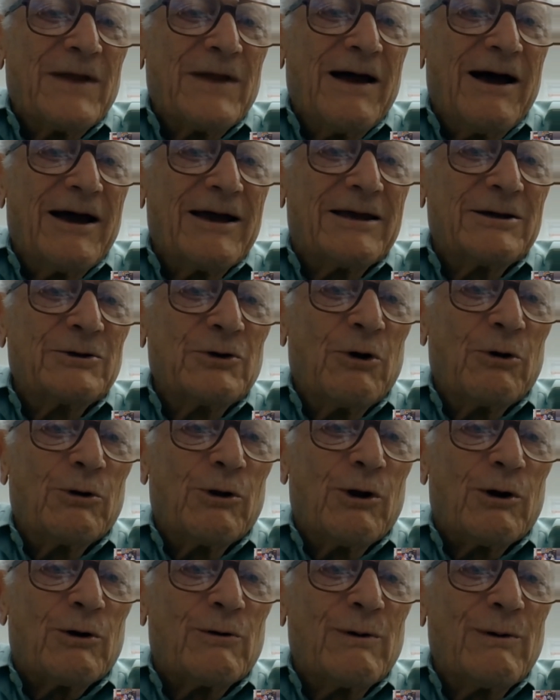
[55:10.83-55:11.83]
I can no
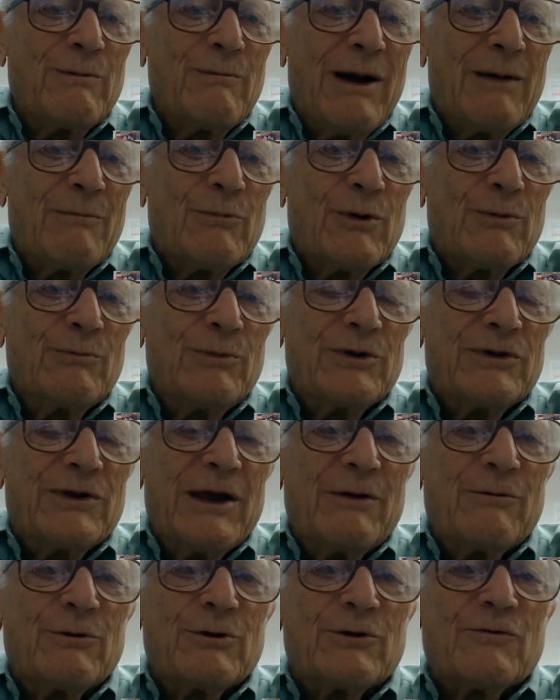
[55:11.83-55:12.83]
longer remember, but
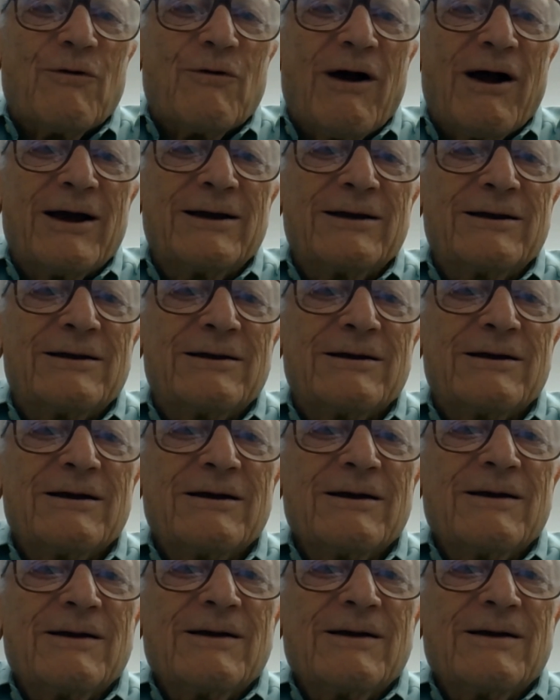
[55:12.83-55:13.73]
they were trying to